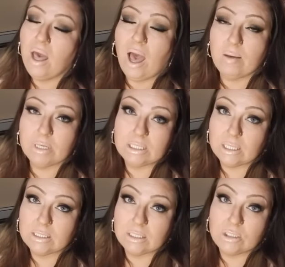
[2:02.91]
I'm
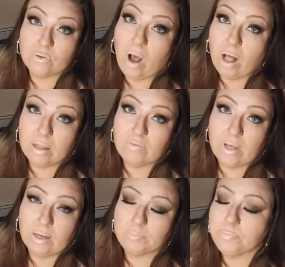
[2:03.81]
addicted to all of
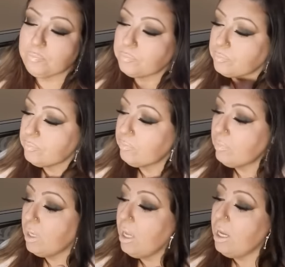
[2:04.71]
it.
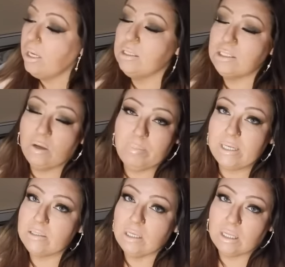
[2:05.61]
And so
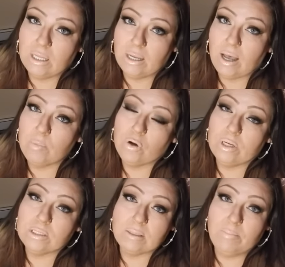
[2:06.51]
basically I'm
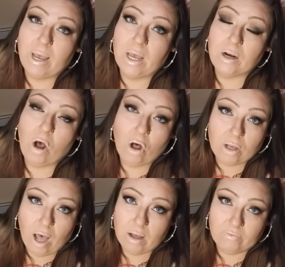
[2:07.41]
going to ban all
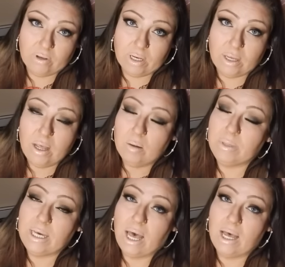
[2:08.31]
coffee
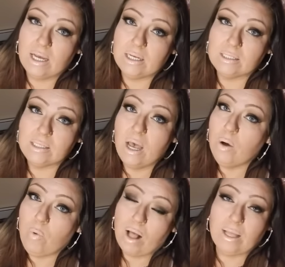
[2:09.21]
because
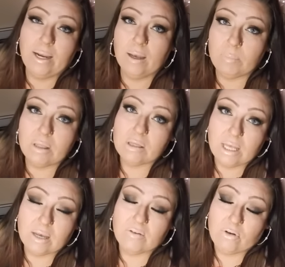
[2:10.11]
while I am a
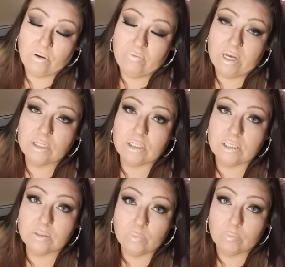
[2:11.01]
thick,
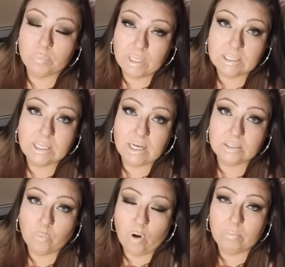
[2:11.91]
curvaceous, plus
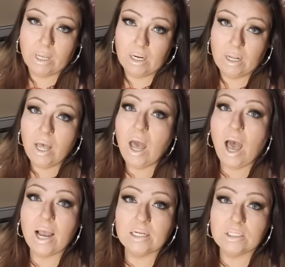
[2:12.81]
size woman,
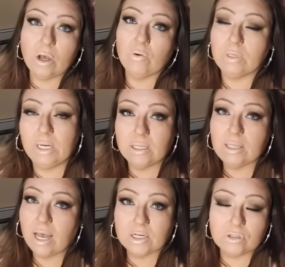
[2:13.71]
I don't need
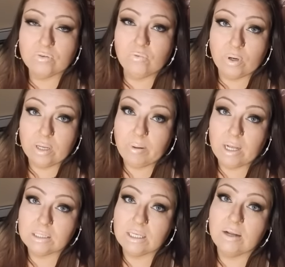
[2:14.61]
the extra 40
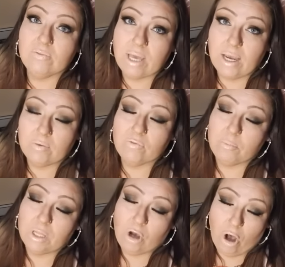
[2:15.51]
pounds that I've gained
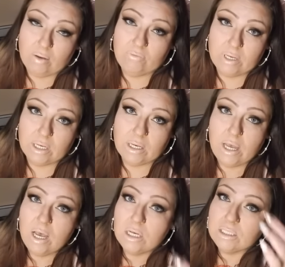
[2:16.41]
from the coffee.
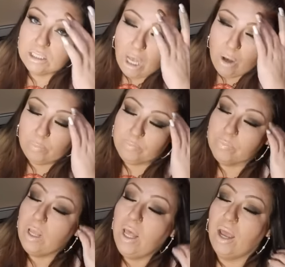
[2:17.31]
So
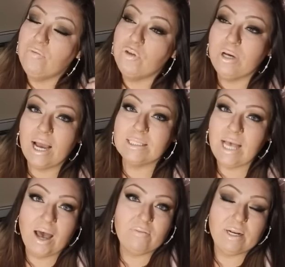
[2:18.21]
if you guys
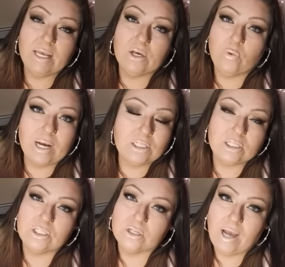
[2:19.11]
have any
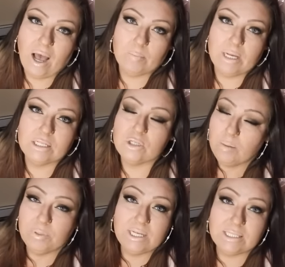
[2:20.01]
questions or comments,
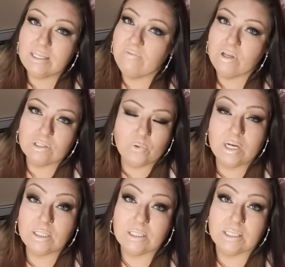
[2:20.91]
please leave those
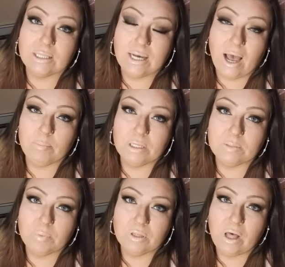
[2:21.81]
questions in the
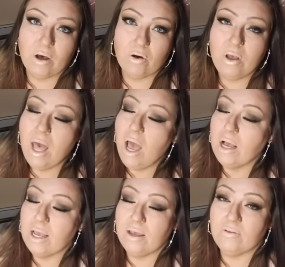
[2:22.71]
comments below.
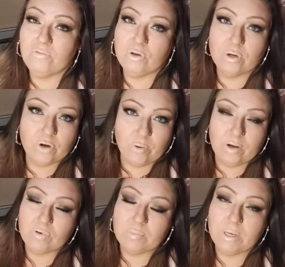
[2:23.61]
If you agree
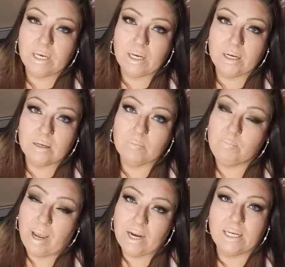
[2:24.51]
with me
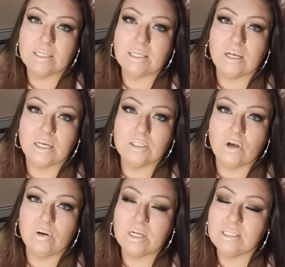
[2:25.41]
banning Dunkin'
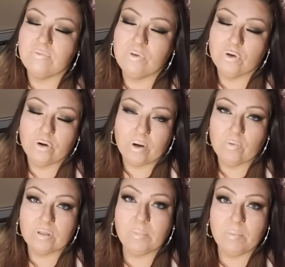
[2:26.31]
Donuts, if you agree
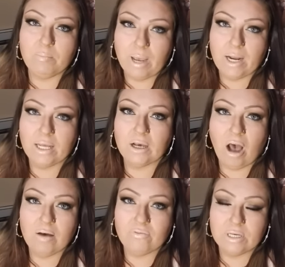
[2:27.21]
with me banning
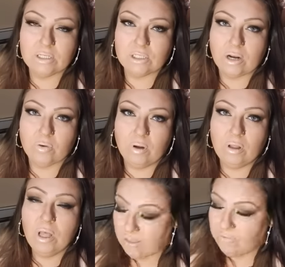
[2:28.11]
coffee in
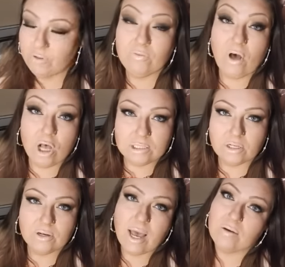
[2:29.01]
general, if you've
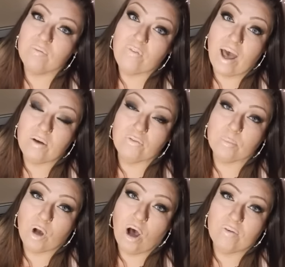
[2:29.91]
also gotten fat
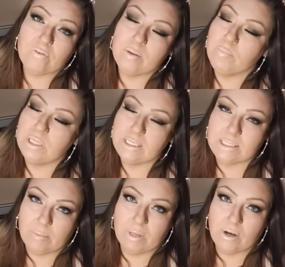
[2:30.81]
from coffee, please
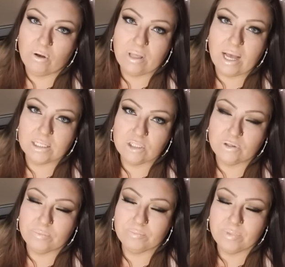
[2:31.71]
let me know that
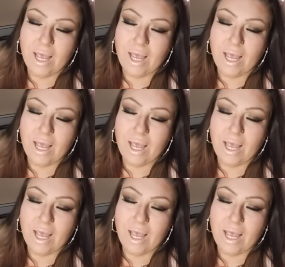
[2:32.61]
too.